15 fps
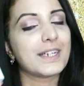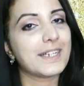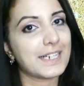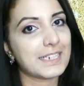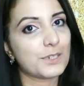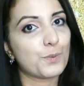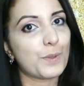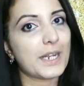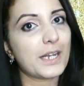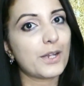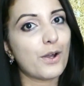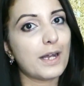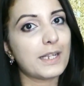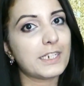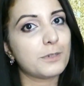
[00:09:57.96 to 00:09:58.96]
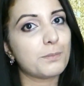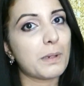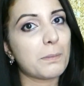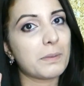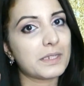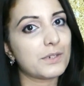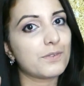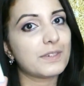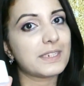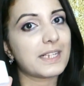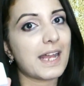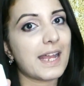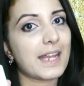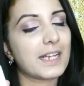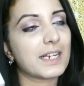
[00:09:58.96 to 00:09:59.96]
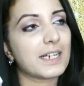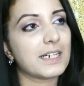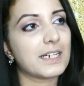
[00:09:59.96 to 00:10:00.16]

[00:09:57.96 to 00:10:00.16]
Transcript: yes, when I got it, my mother was like,